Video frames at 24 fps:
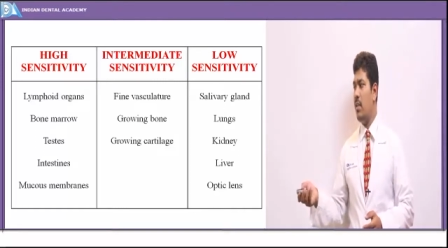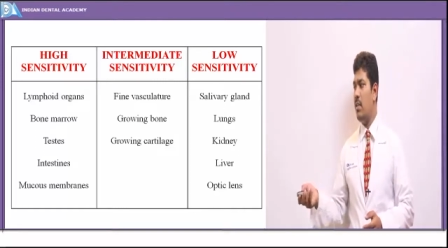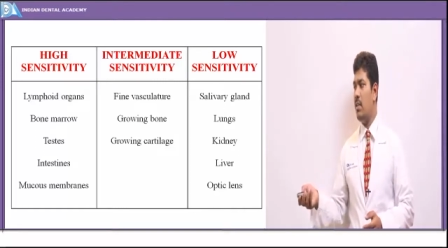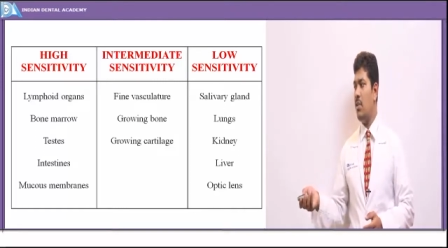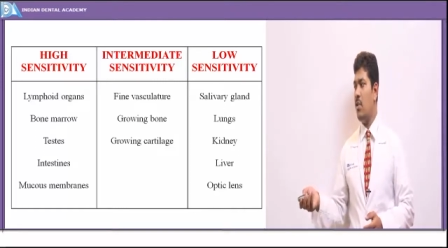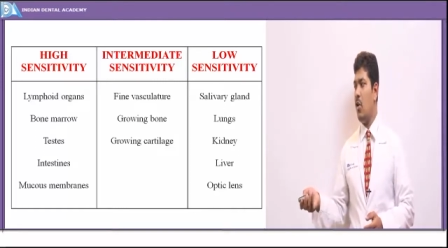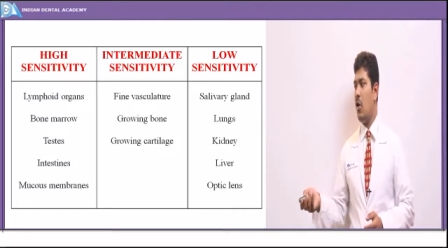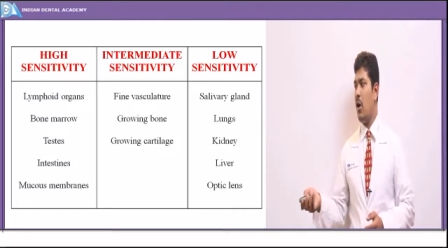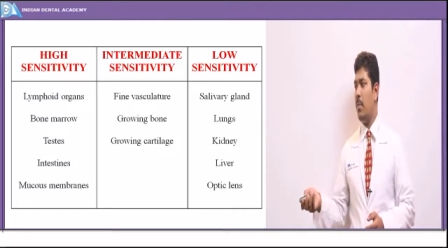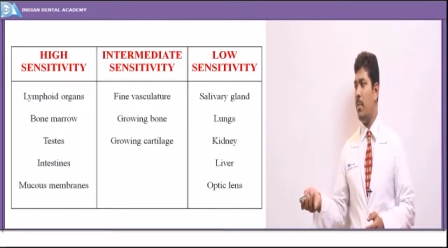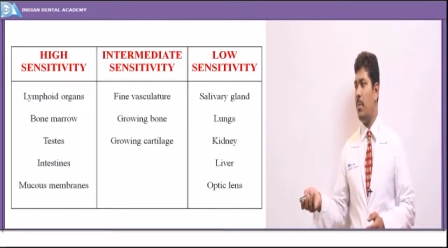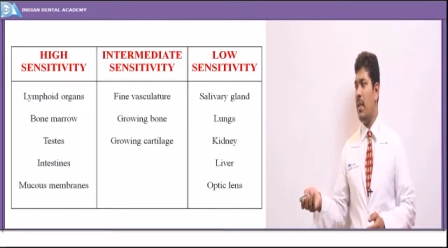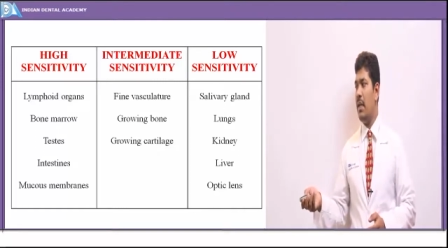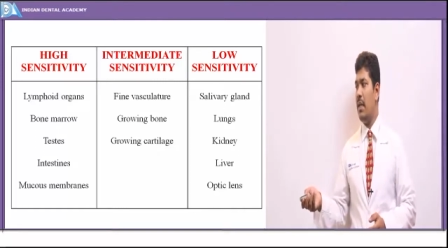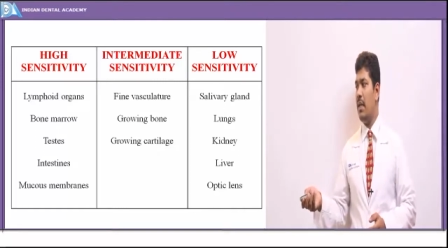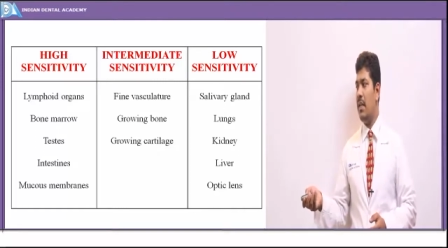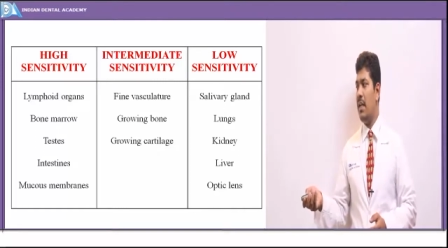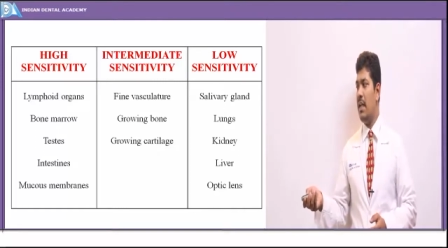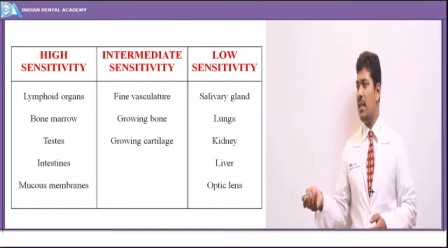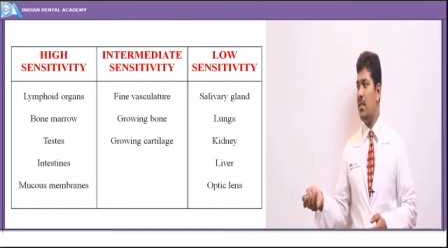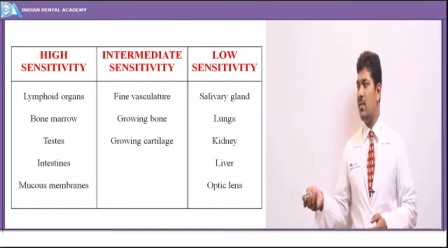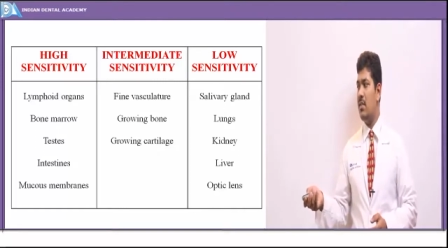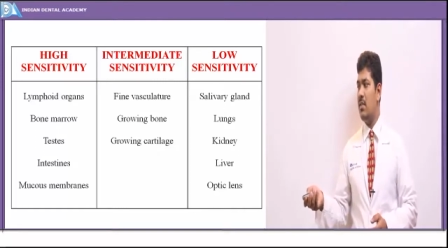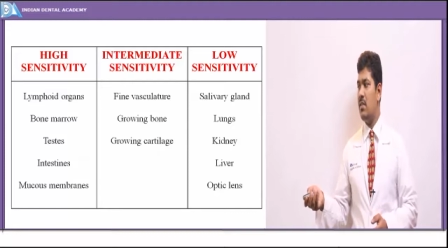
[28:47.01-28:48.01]
is the optic
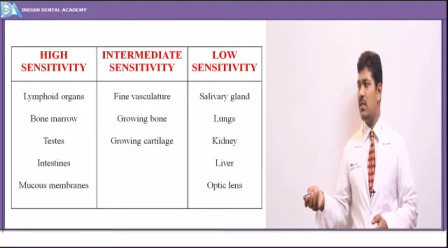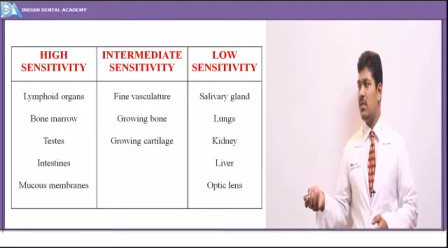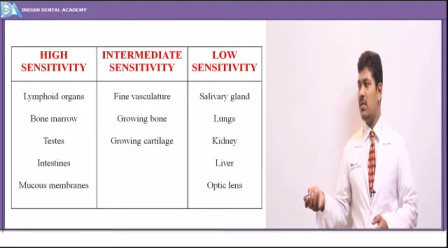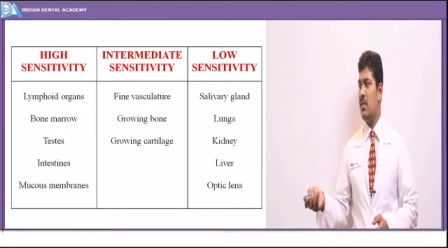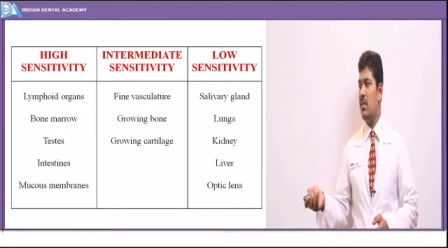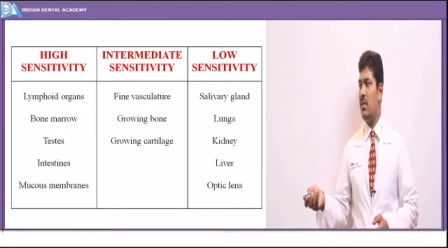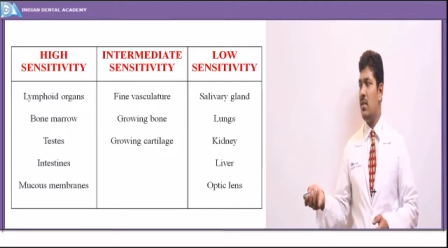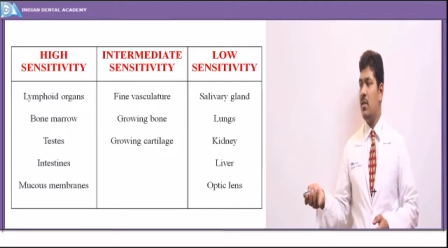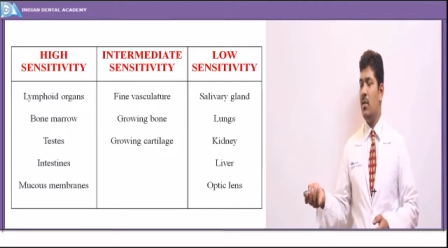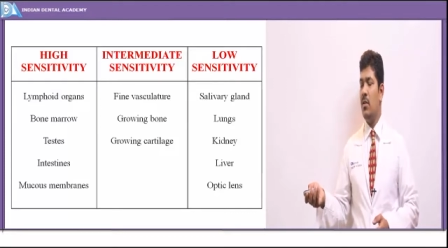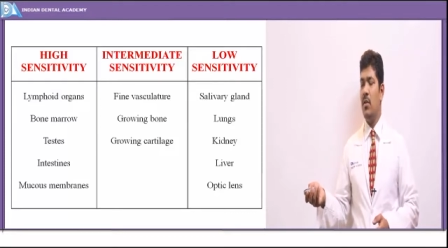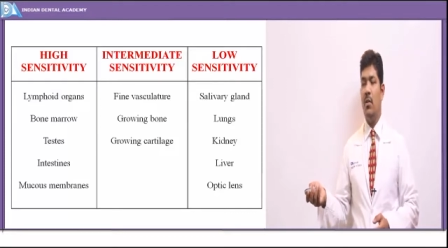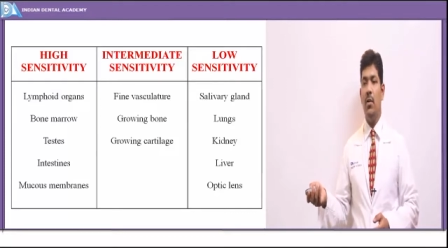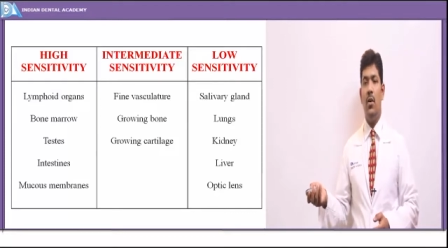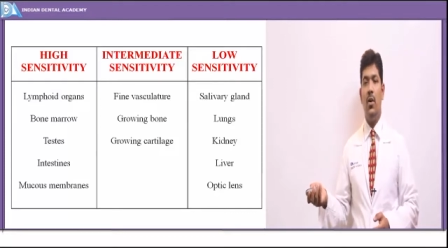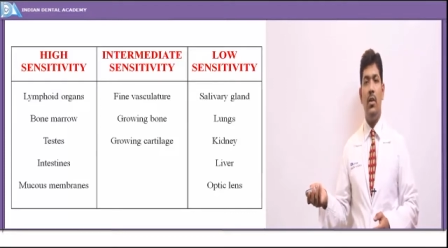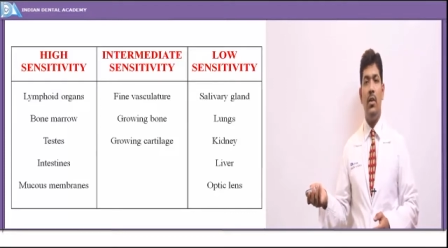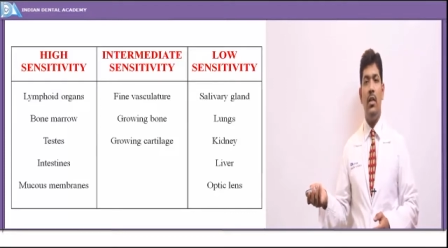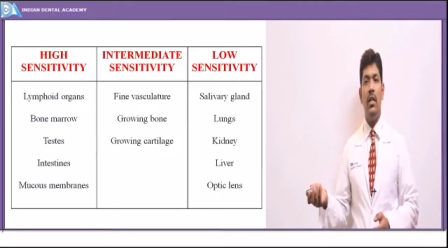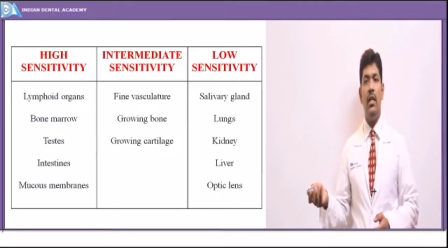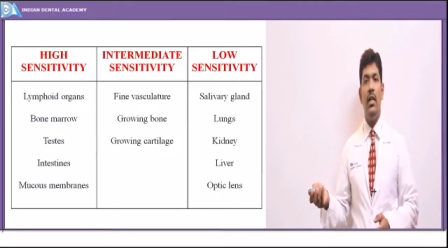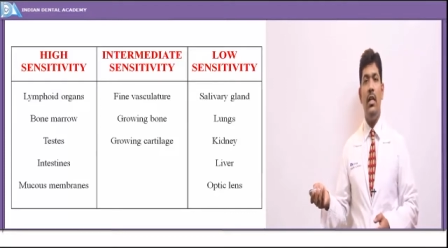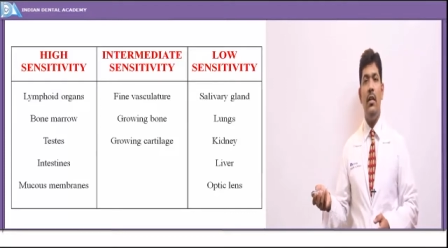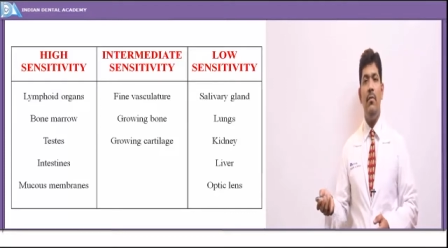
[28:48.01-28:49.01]
lens
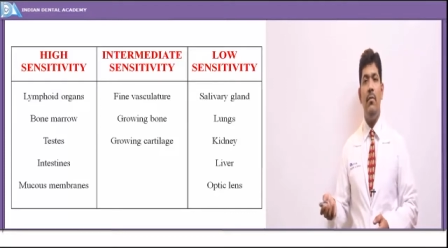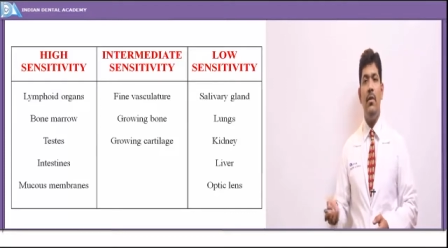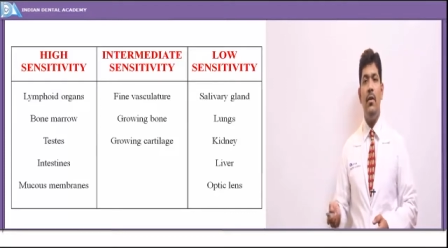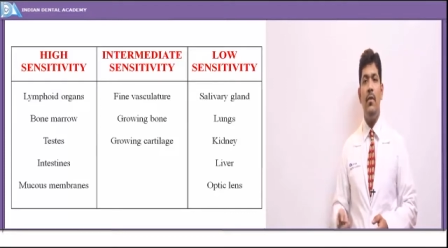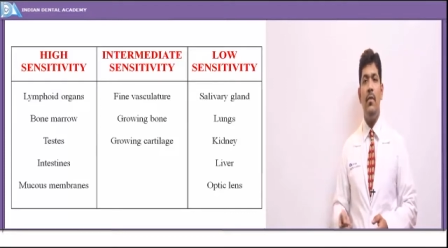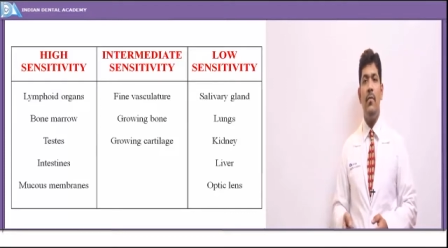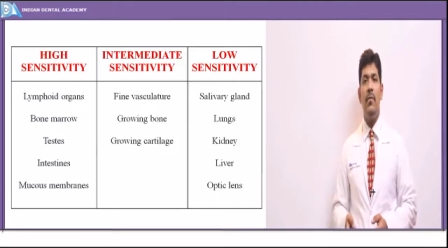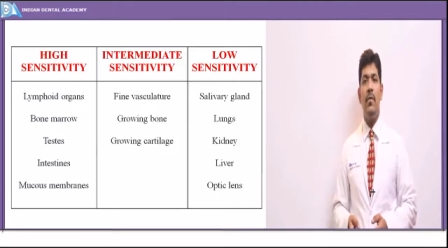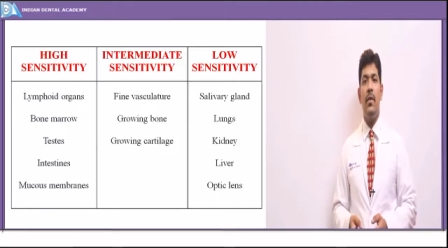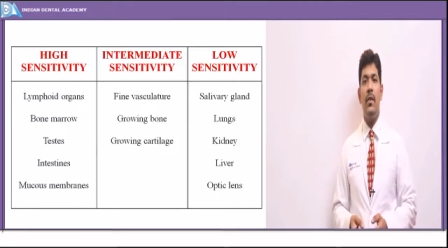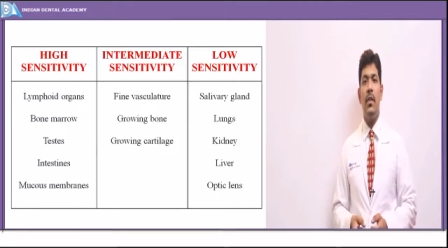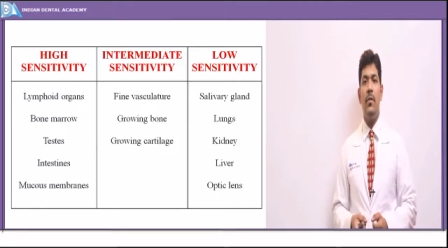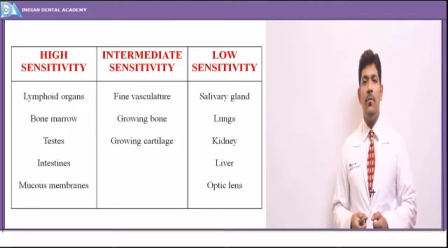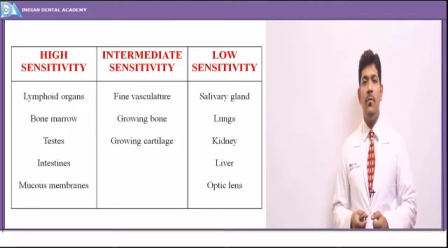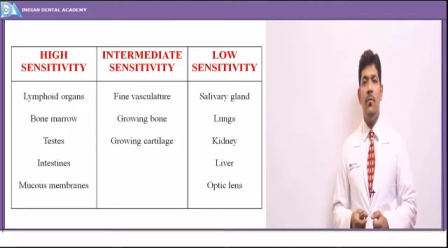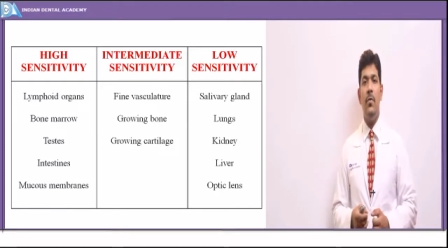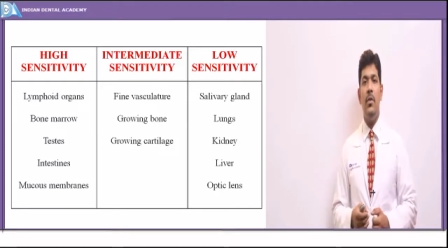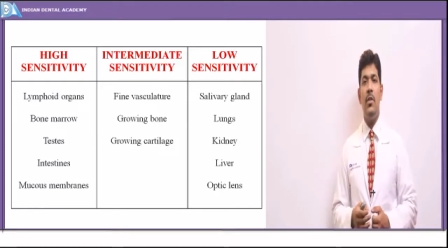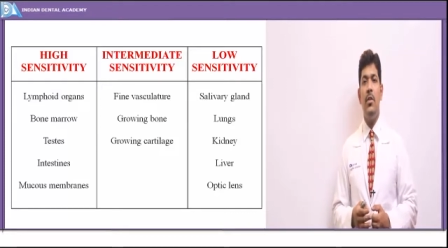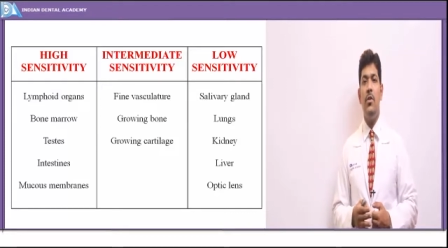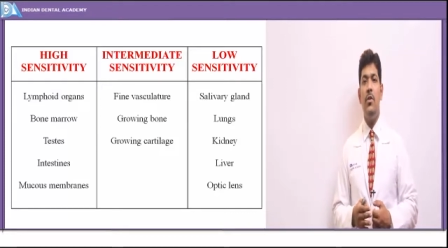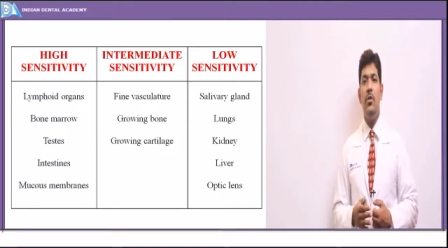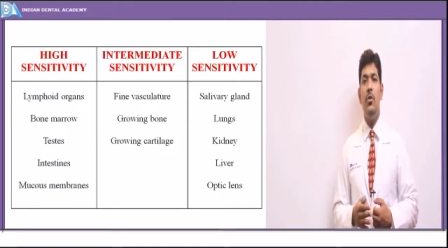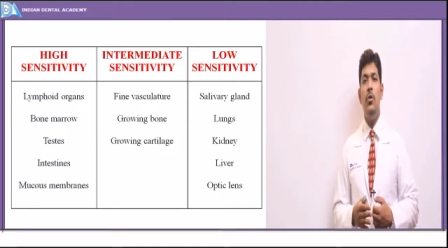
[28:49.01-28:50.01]
or the liver
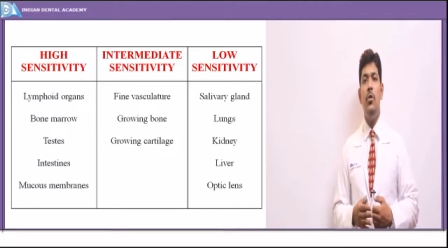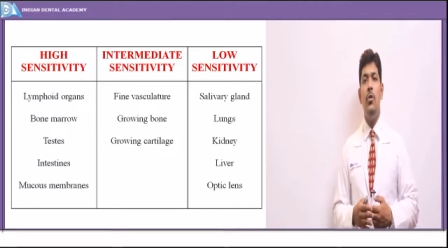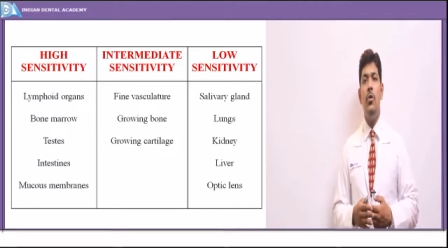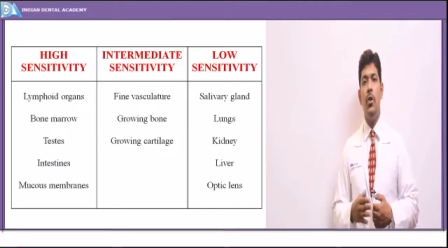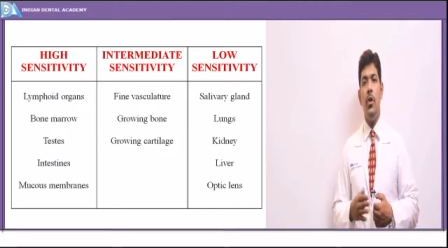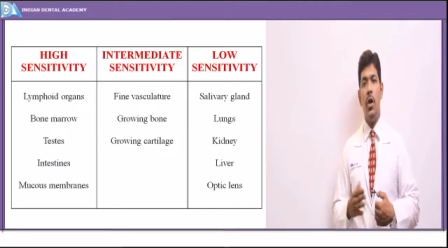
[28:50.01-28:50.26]
which do